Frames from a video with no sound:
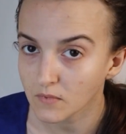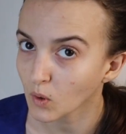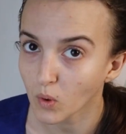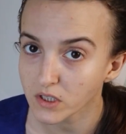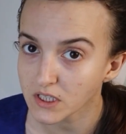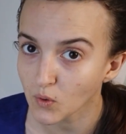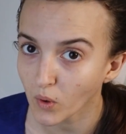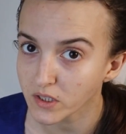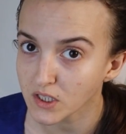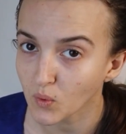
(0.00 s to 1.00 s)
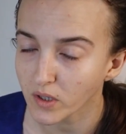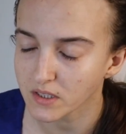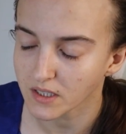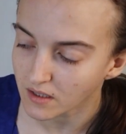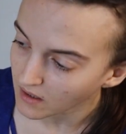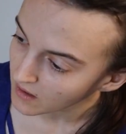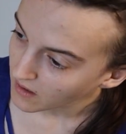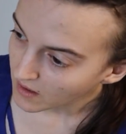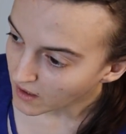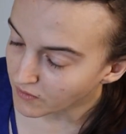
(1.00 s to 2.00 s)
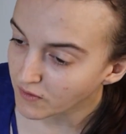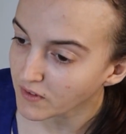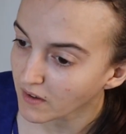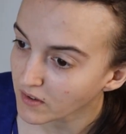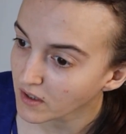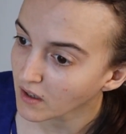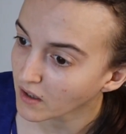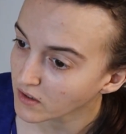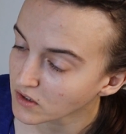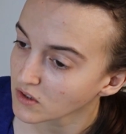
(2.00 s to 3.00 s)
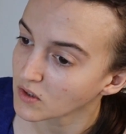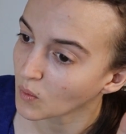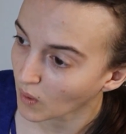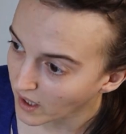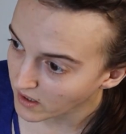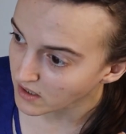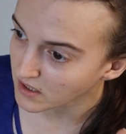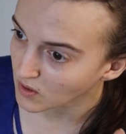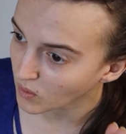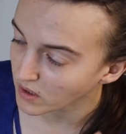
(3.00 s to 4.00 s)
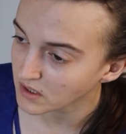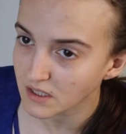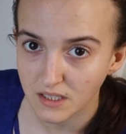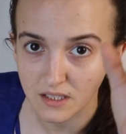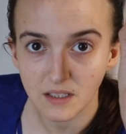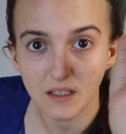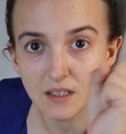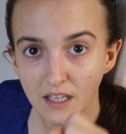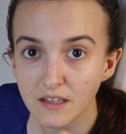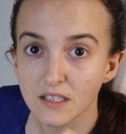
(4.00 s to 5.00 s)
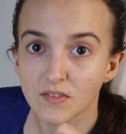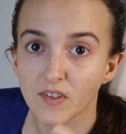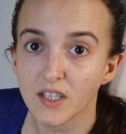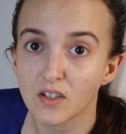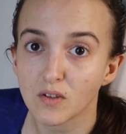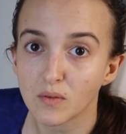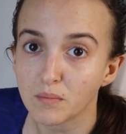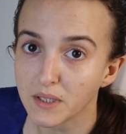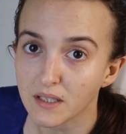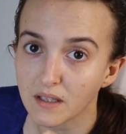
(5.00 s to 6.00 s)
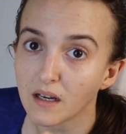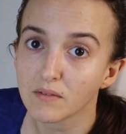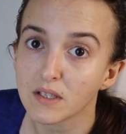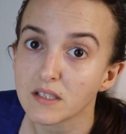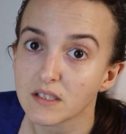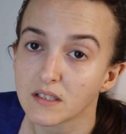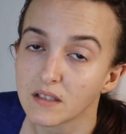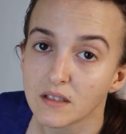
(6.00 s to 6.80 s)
Quarantine, quarantine, quarantine. If you've never understood why you need to quarantine, let this video be that reason.